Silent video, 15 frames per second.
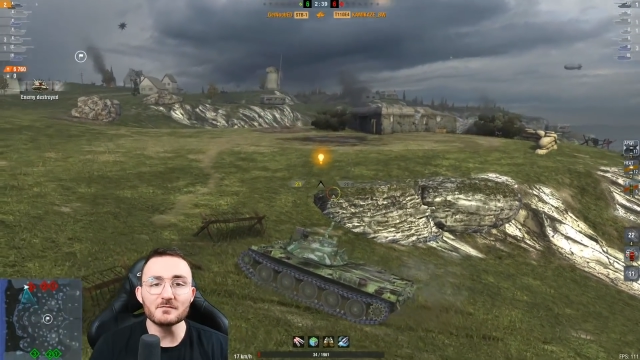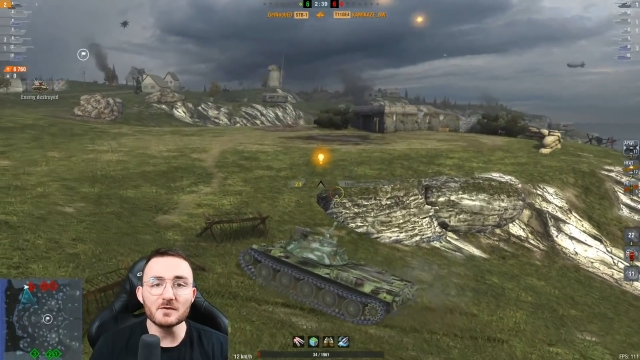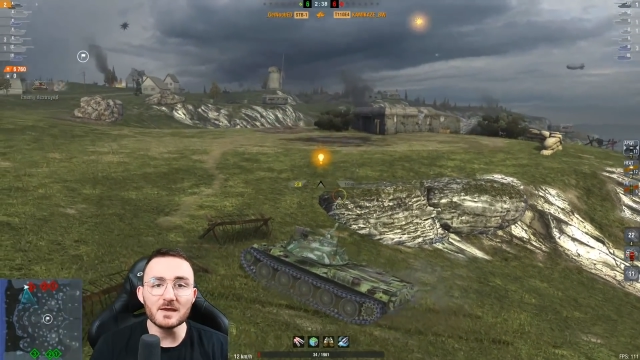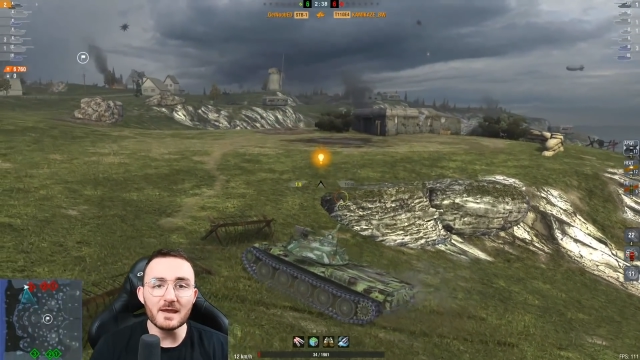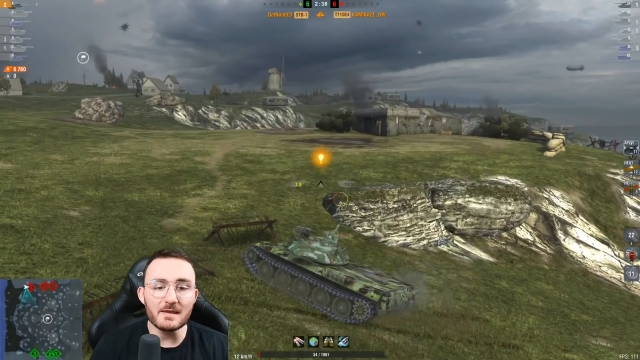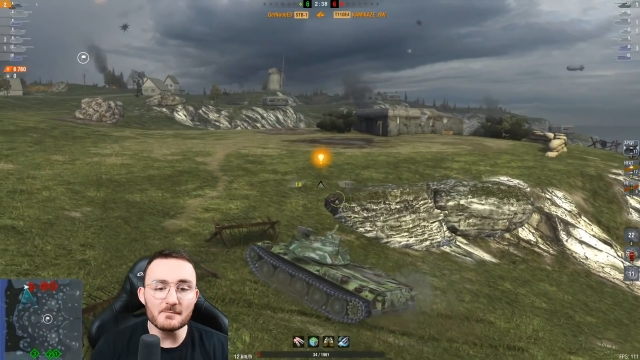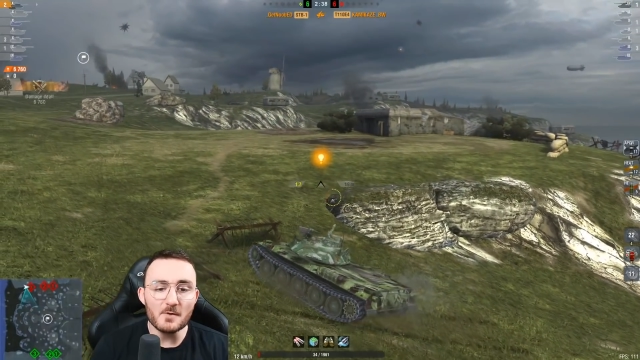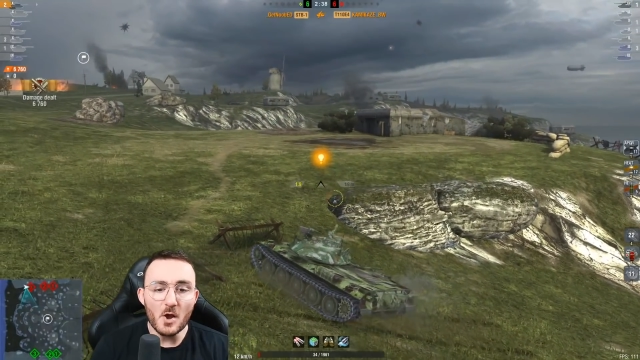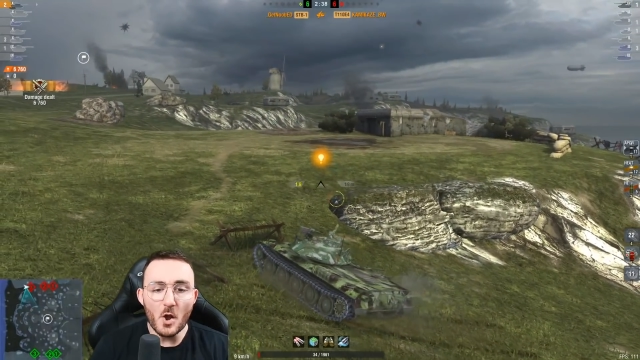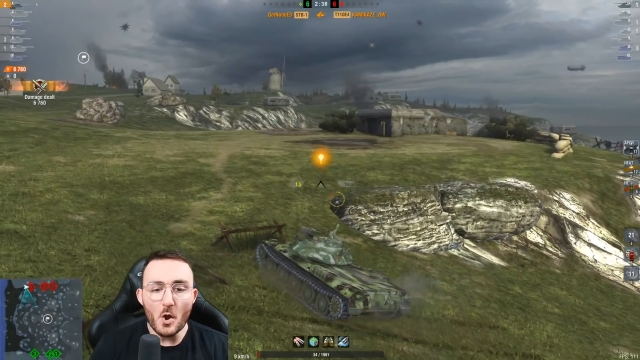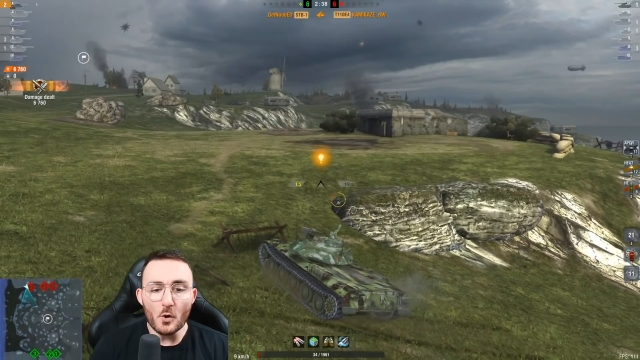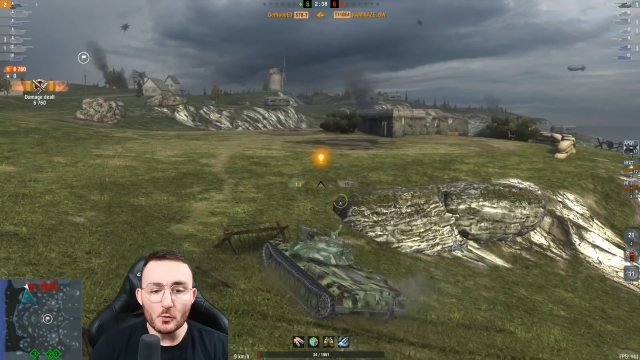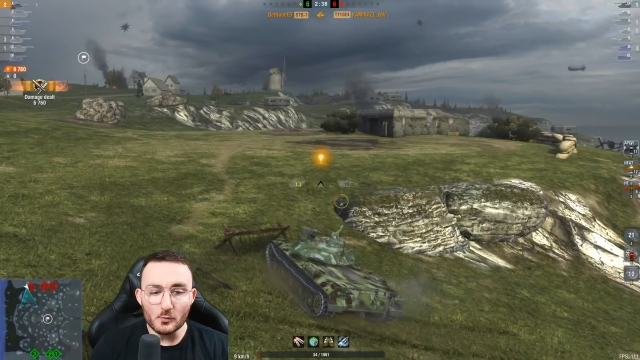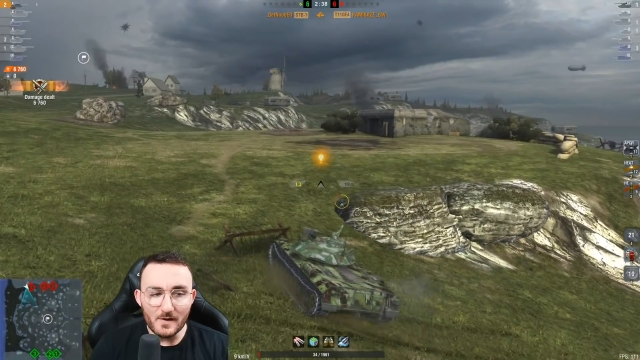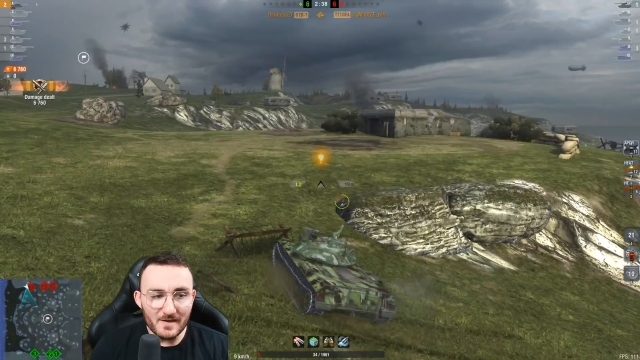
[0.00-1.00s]
game
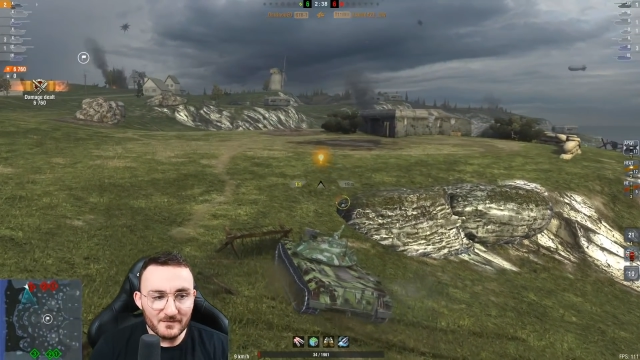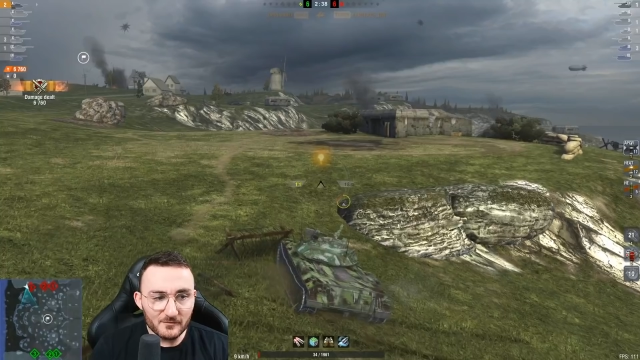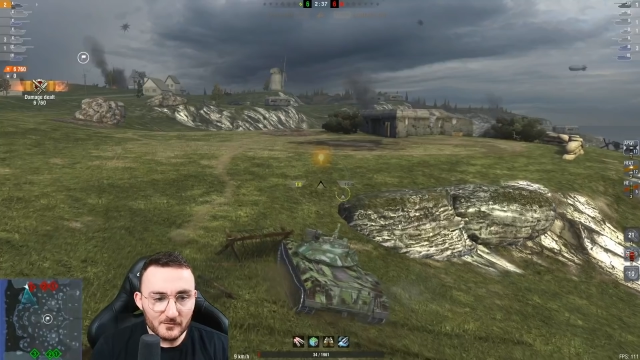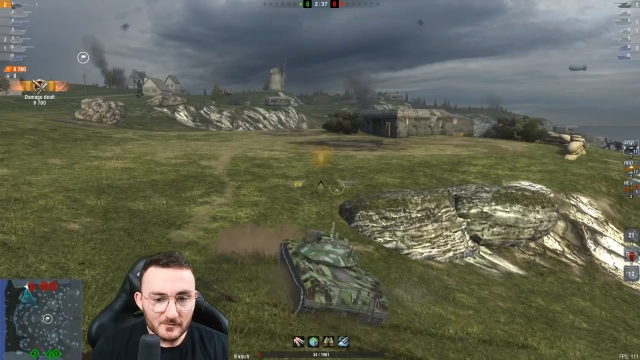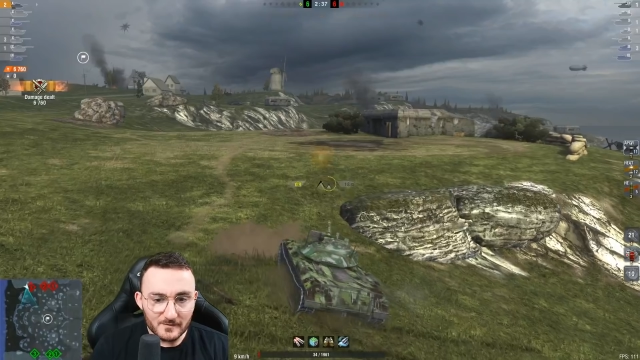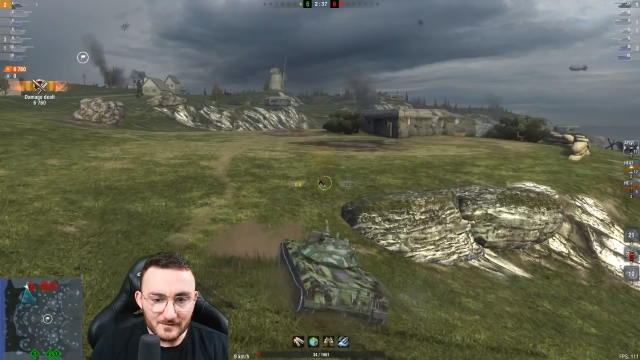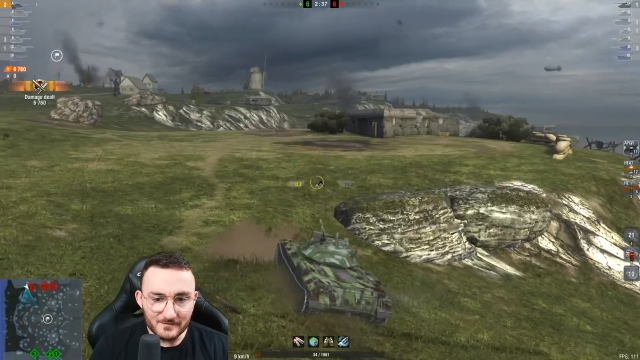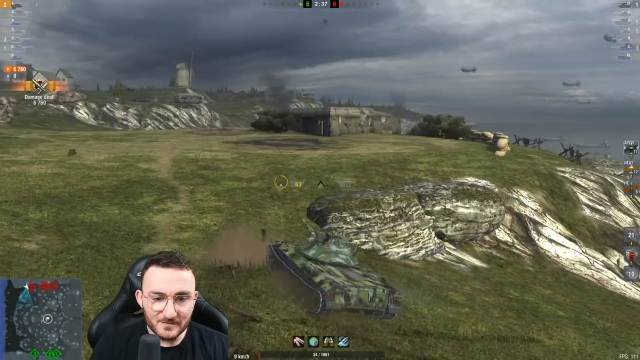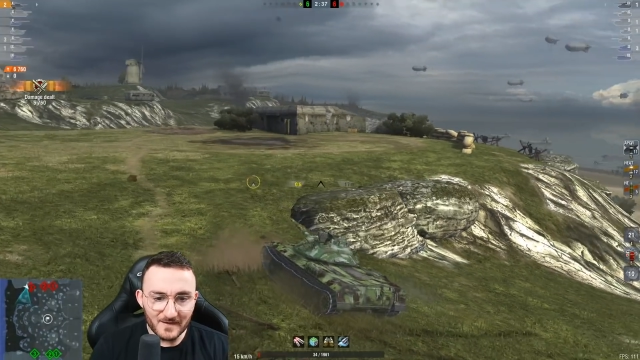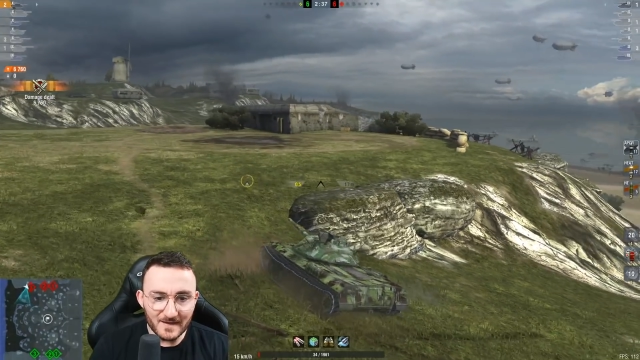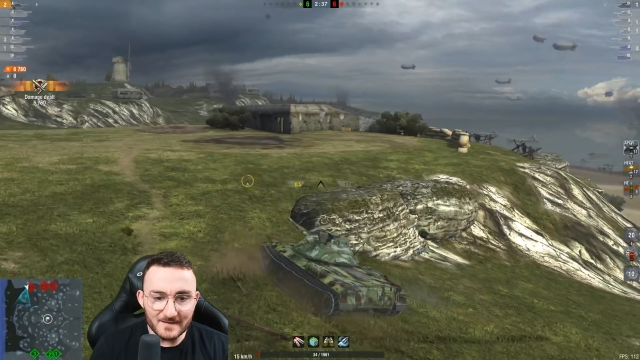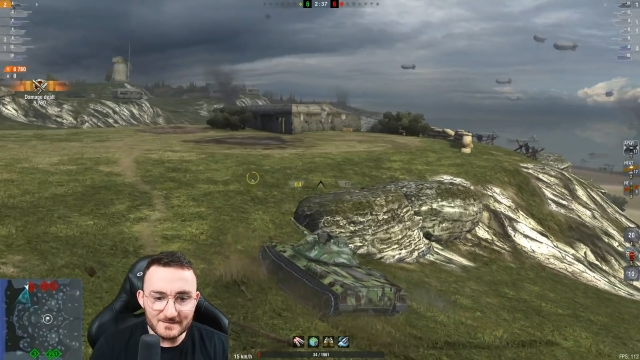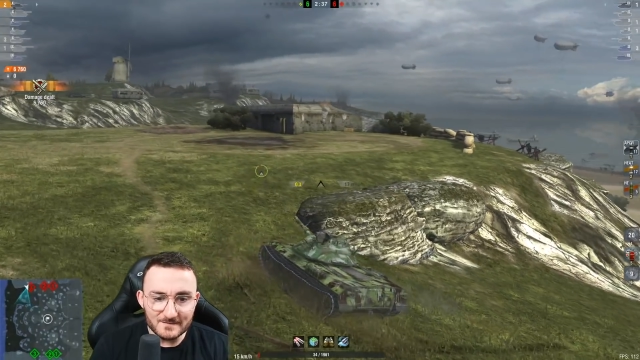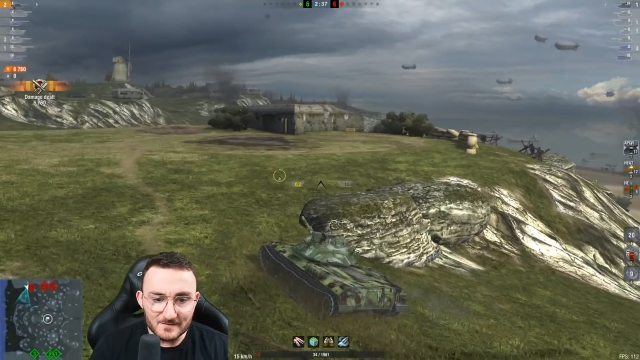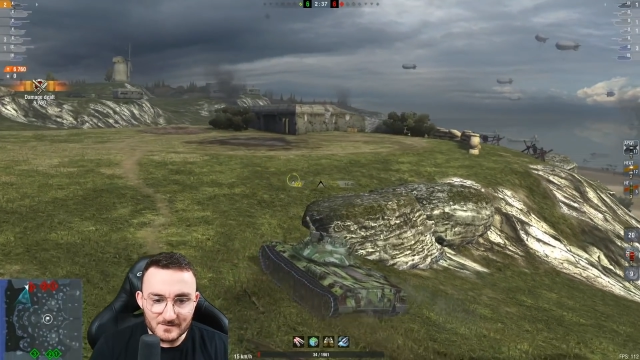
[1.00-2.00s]
rather
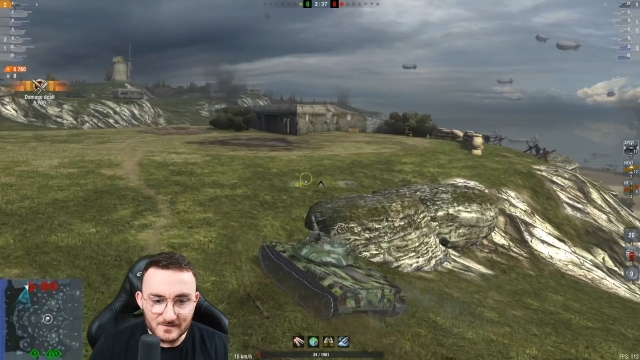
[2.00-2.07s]
than